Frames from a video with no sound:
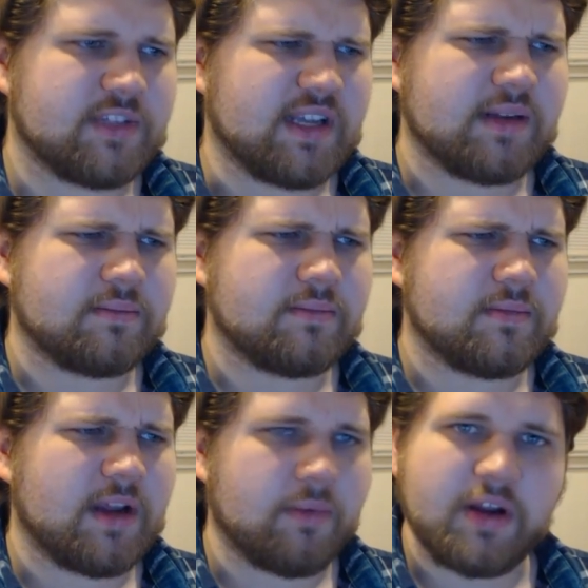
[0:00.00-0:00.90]
Did
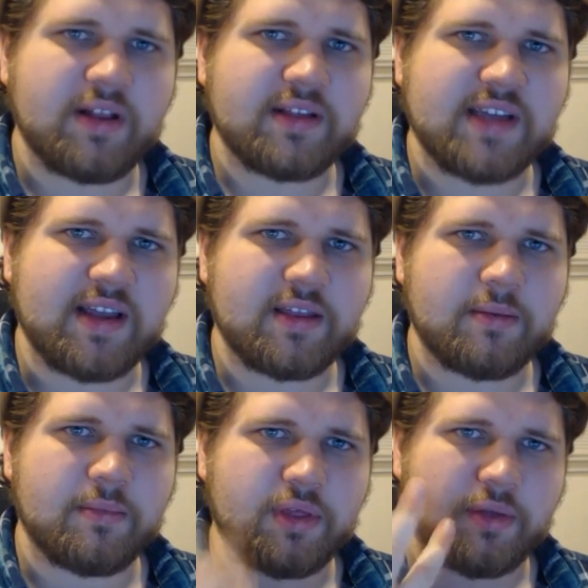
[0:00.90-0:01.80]
it really take
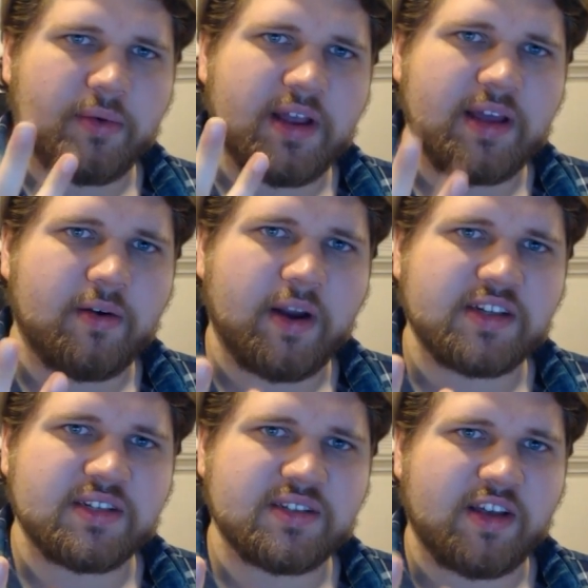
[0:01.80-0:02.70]
them three
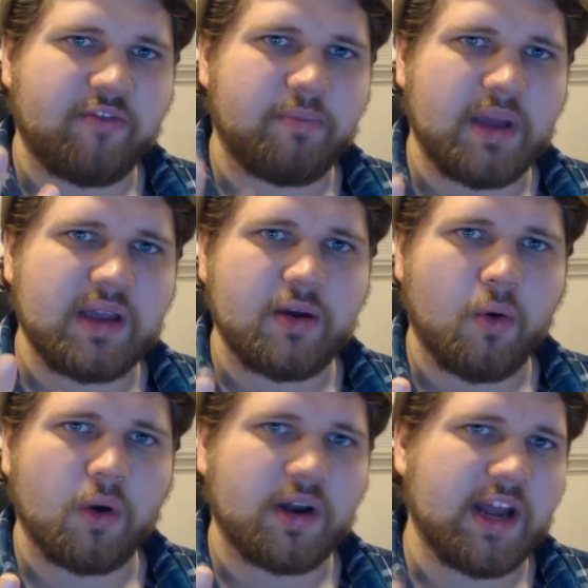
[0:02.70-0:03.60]
iterations of Big
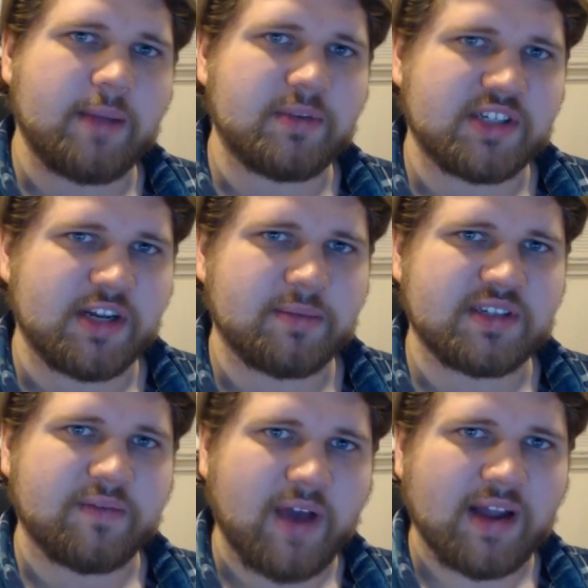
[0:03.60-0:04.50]
Core named
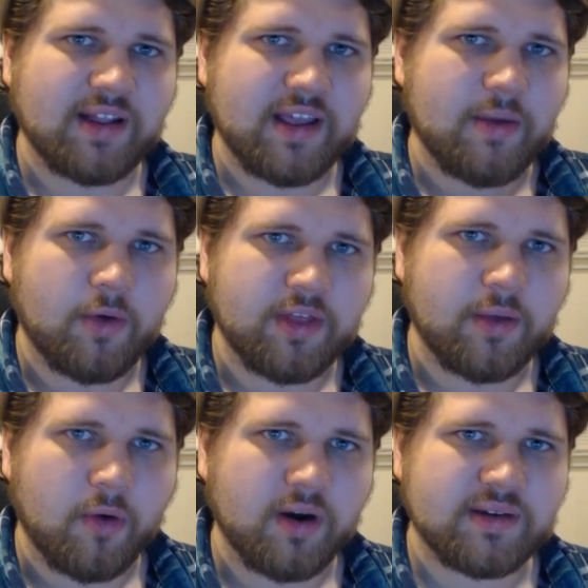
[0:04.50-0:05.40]
ships to finally get one
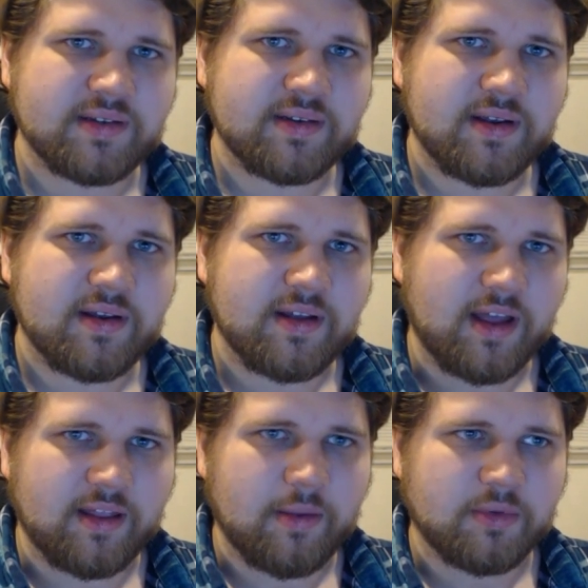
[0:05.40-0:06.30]
that worked
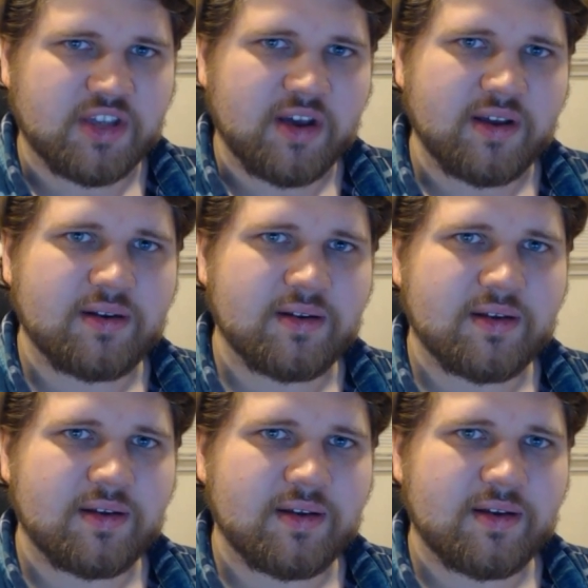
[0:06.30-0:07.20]
and that was good?
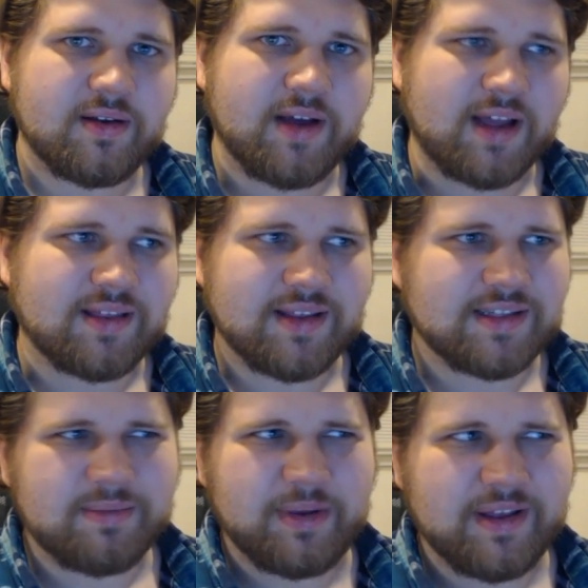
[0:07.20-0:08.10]
I think
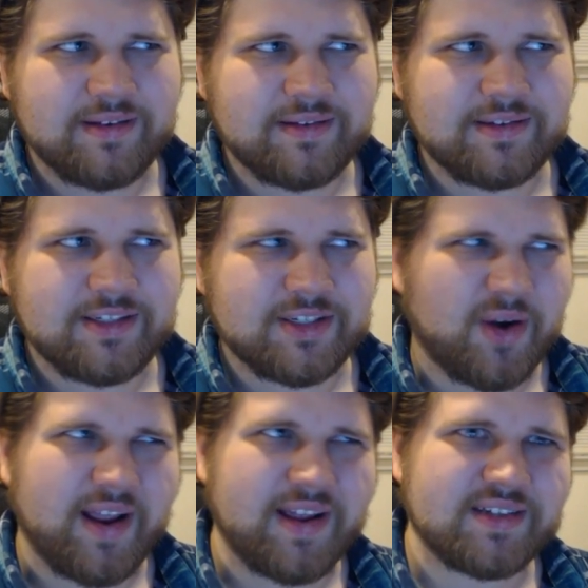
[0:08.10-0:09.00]
that's a bit
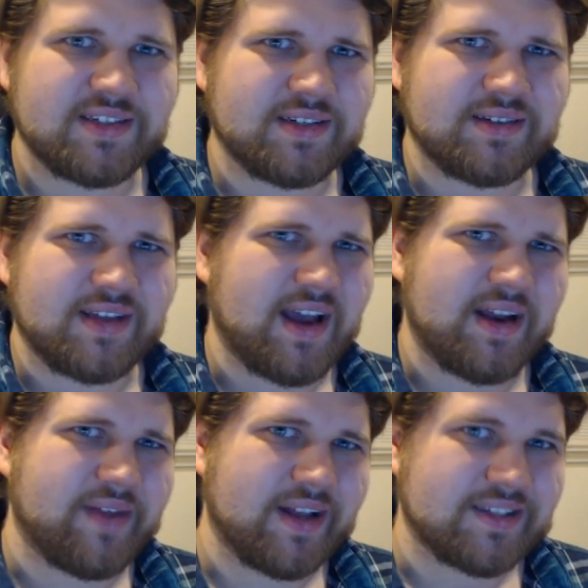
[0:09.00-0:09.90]
strange and
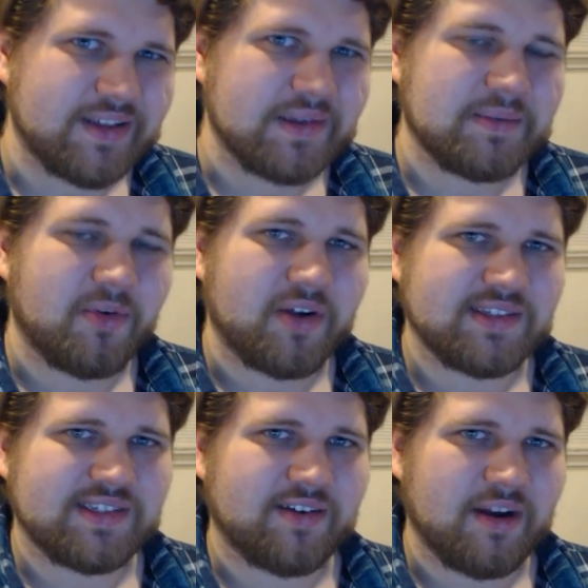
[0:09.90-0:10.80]
kind of inexcusable
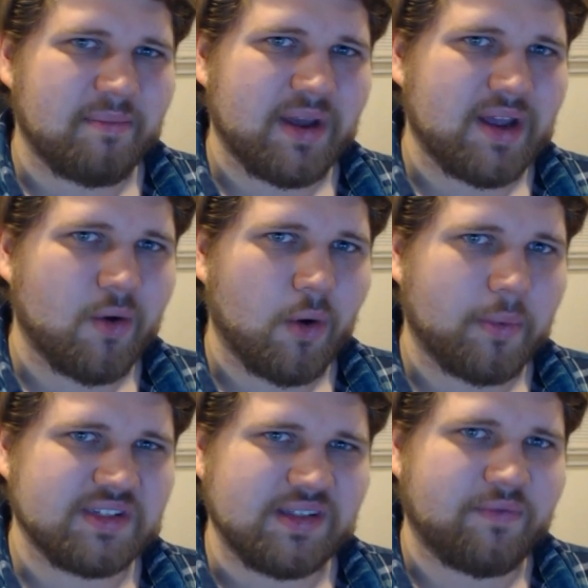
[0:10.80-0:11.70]
considering Big Core
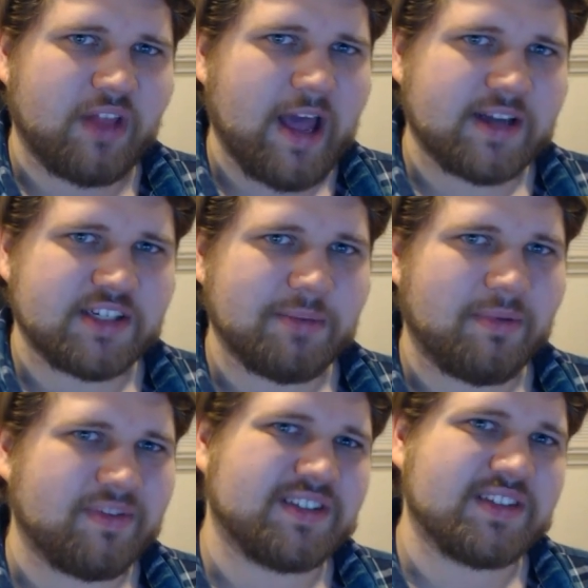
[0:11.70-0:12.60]
was the flagship
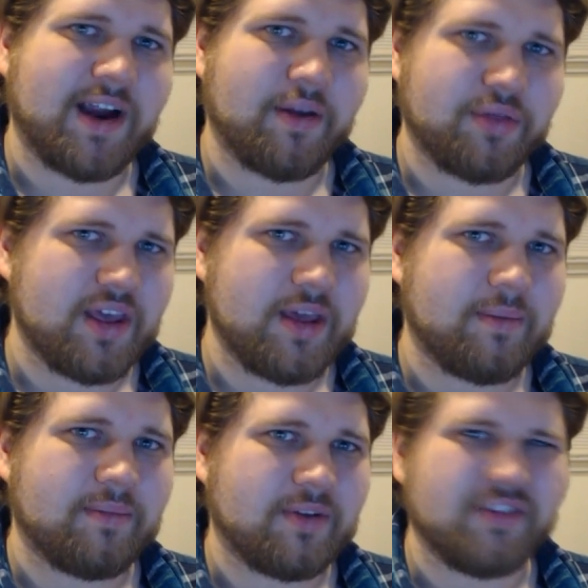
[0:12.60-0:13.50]
of this entire
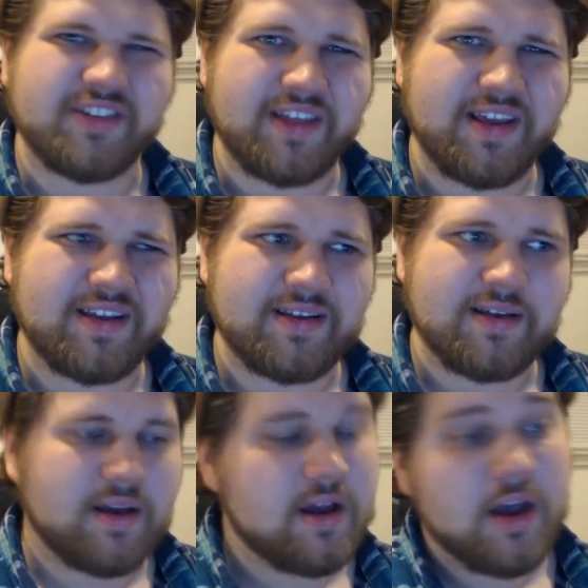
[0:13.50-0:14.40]
theme, don't you think?
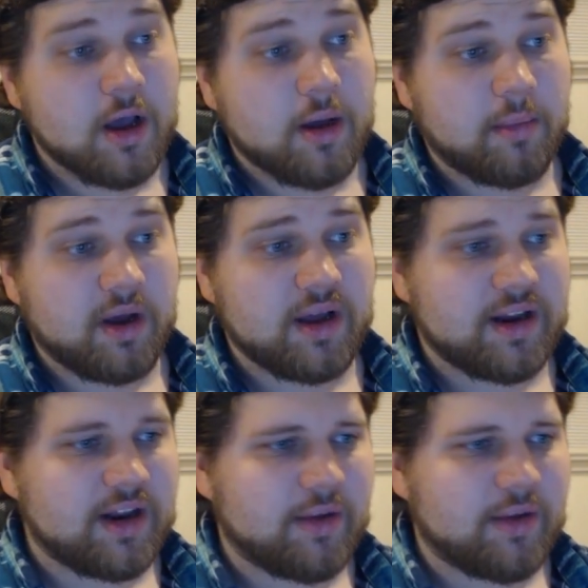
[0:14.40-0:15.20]
But